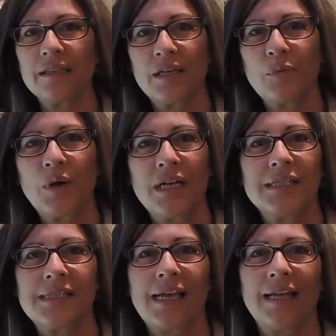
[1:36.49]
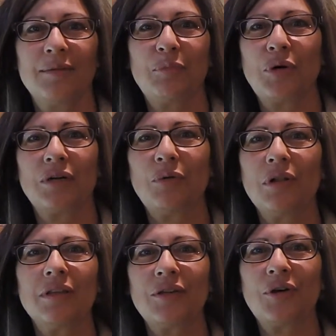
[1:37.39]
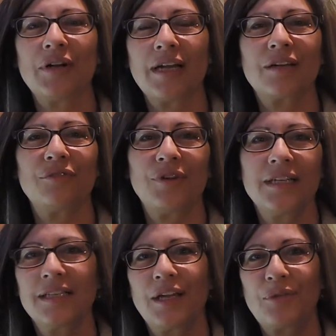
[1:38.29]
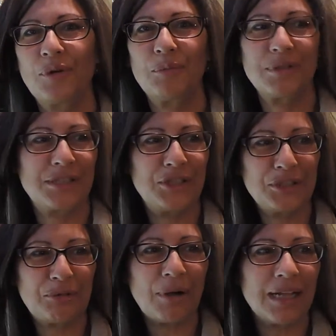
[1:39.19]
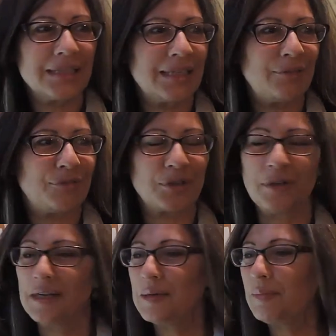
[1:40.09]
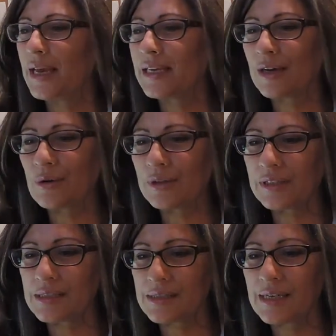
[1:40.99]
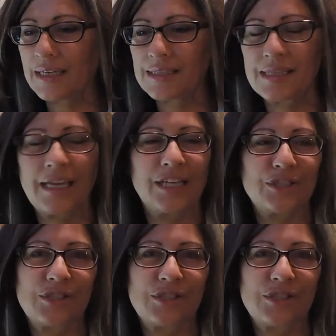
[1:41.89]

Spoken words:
there was and bought all the yarn I could find that I thought was good quality for making all these nice things.